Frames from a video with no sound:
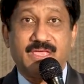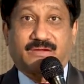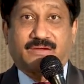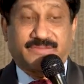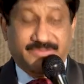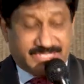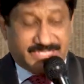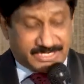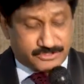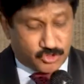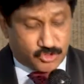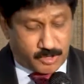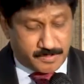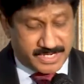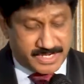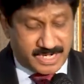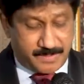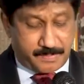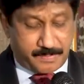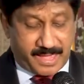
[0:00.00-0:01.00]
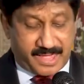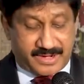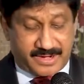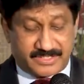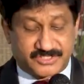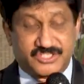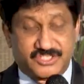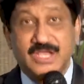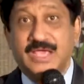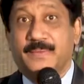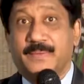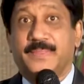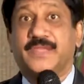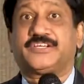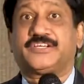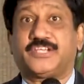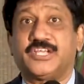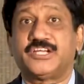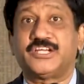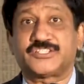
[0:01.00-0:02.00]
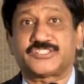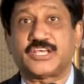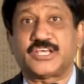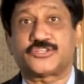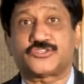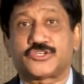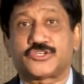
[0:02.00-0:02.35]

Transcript: there are so many parents that teach their